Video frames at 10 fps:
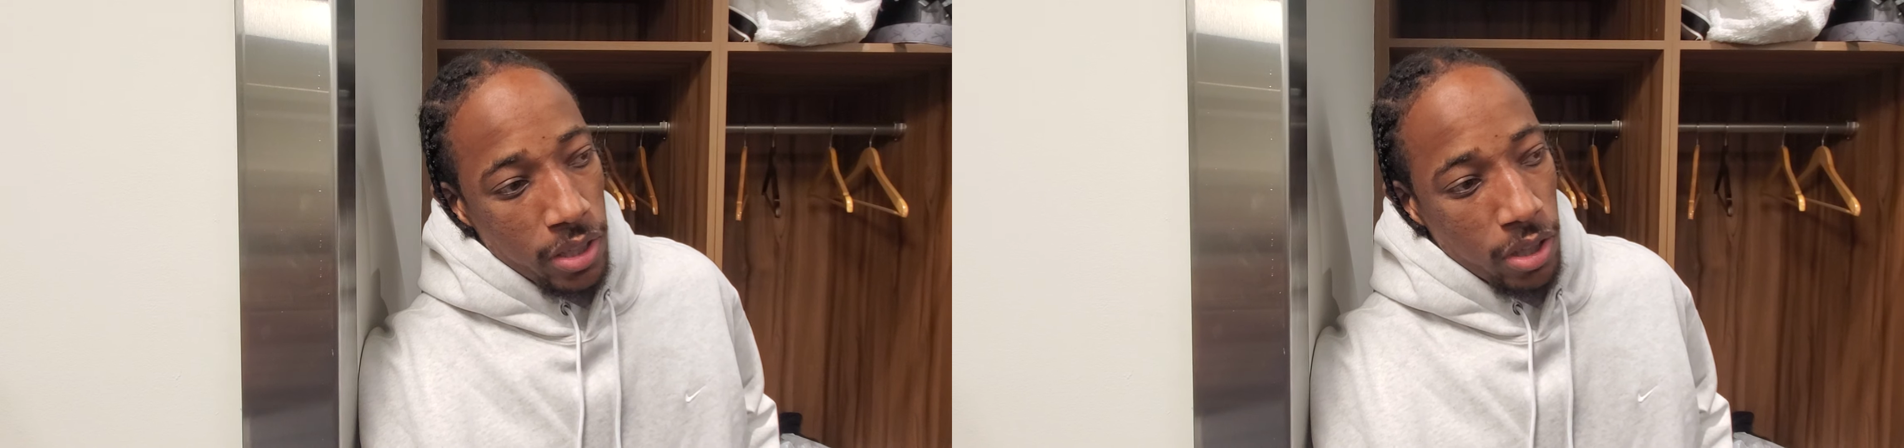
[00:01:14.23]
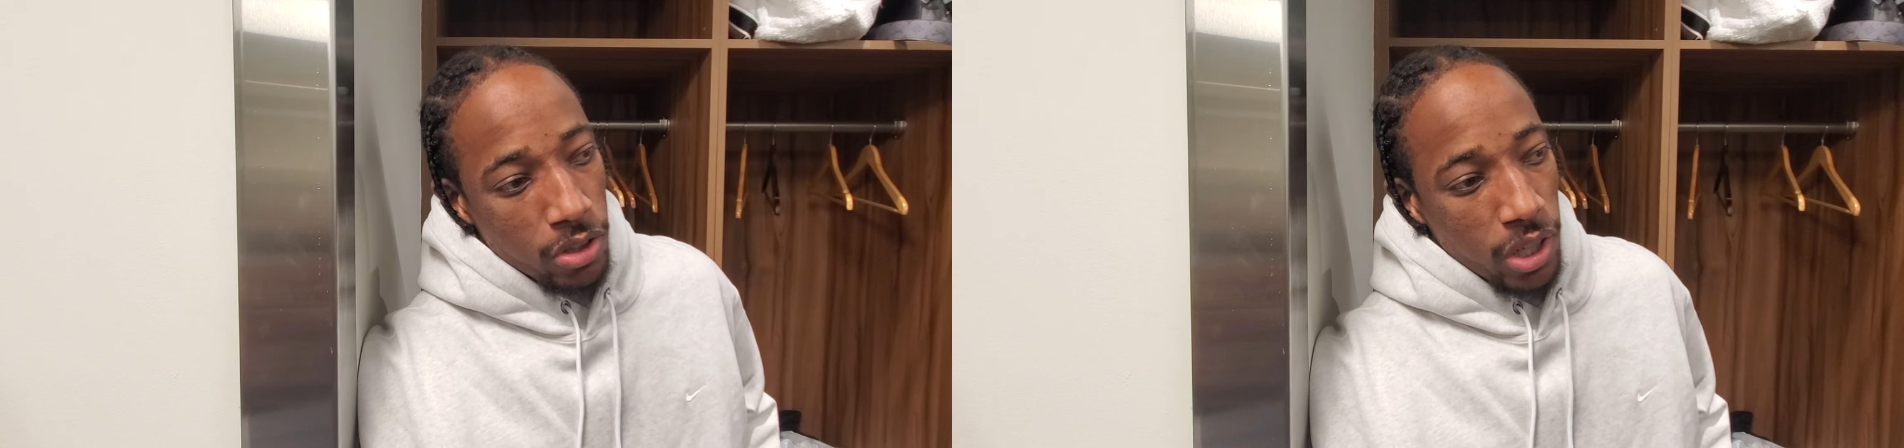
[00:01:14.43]

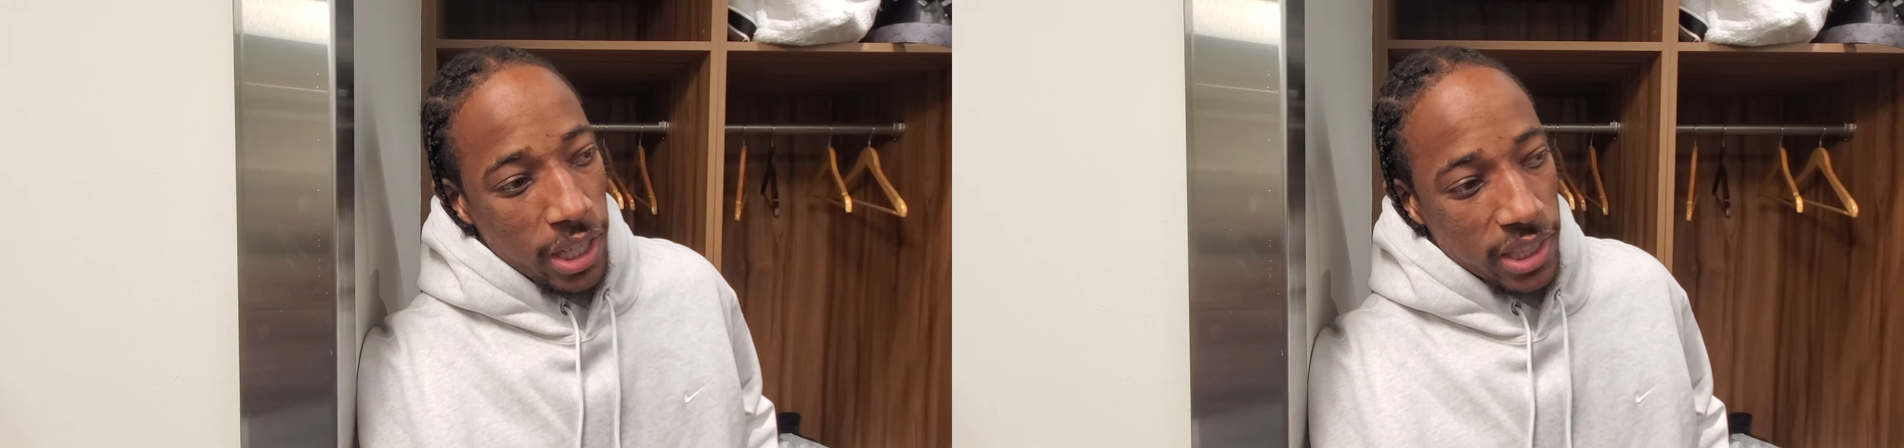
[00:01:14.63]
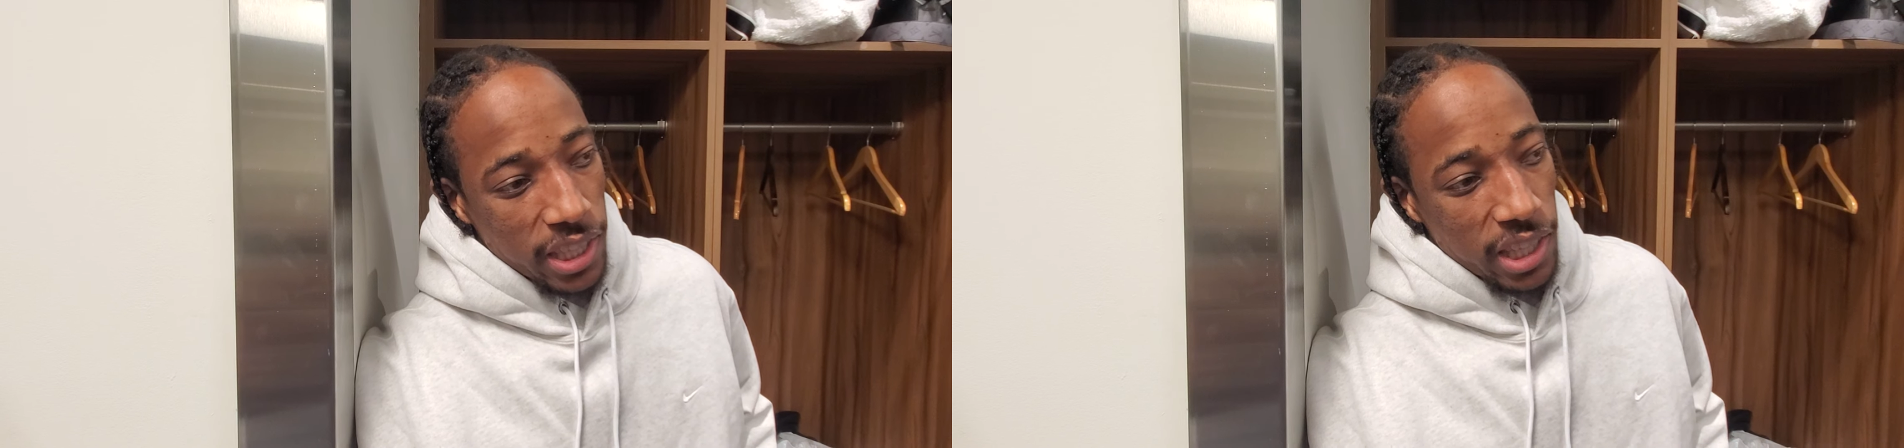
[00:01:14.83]
you know, try
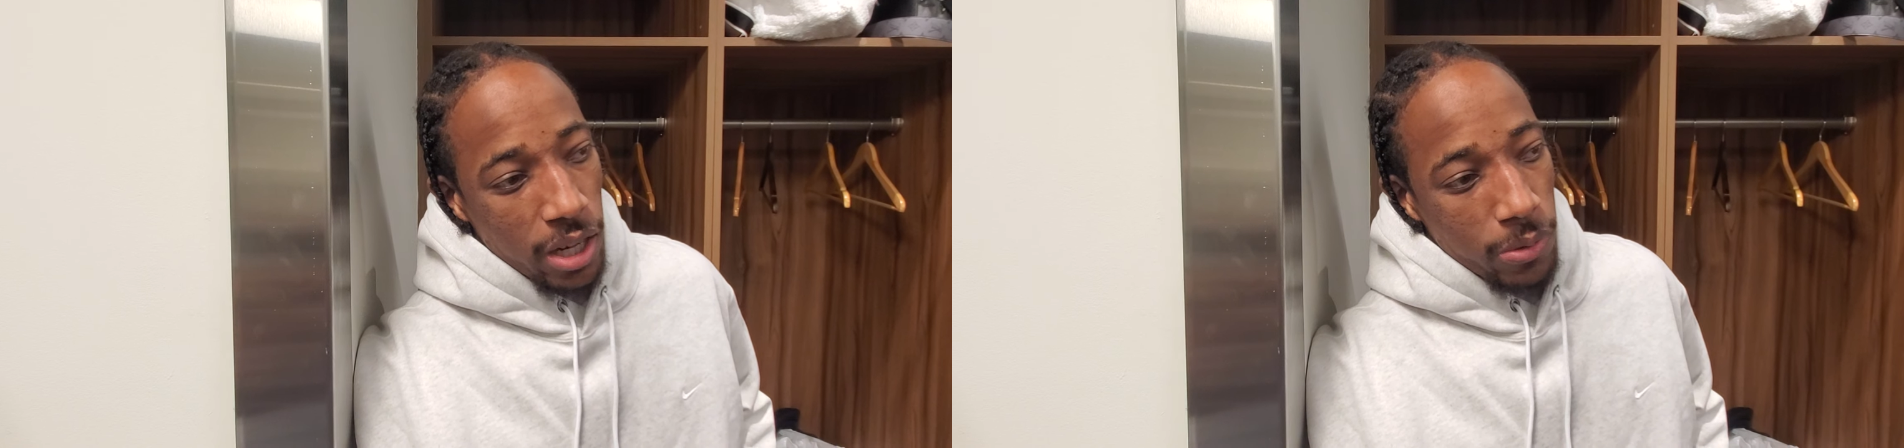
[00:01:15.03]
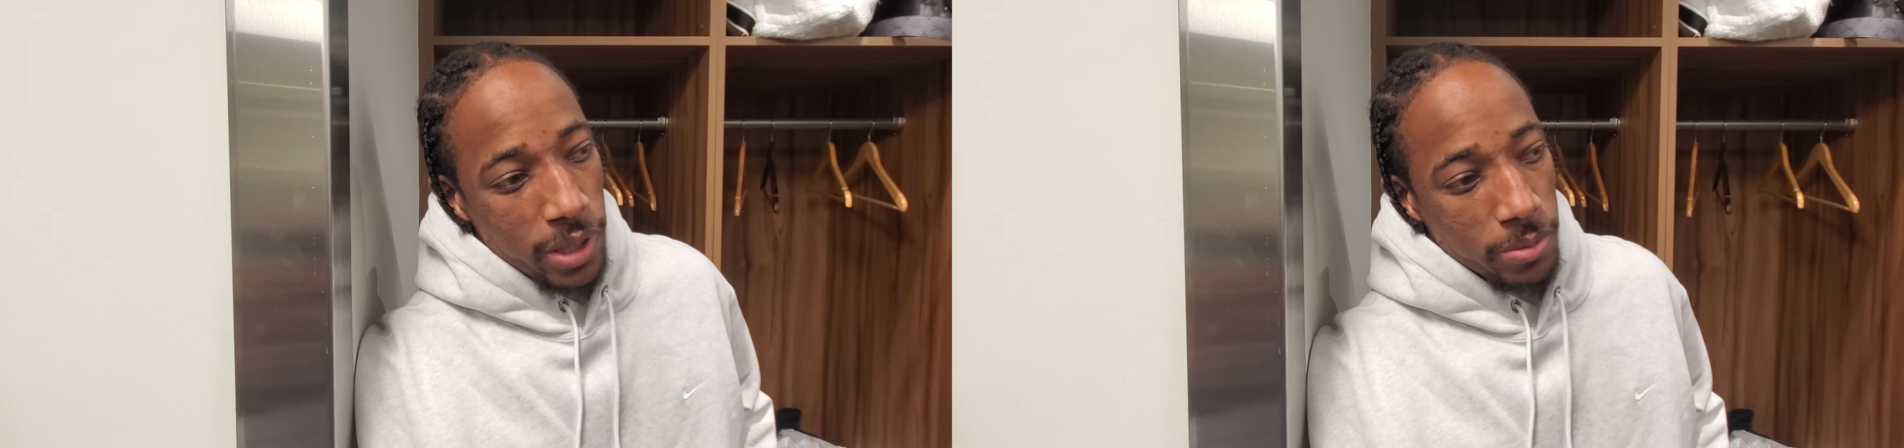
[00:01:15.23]
to take
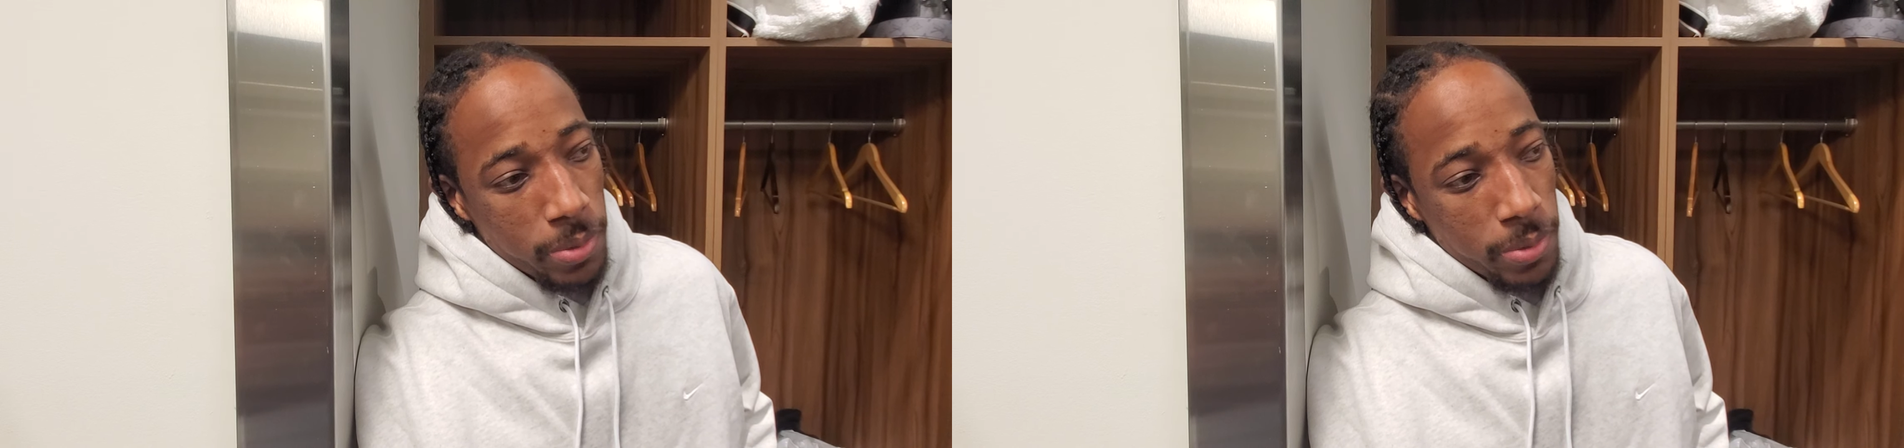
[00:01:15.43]
that away as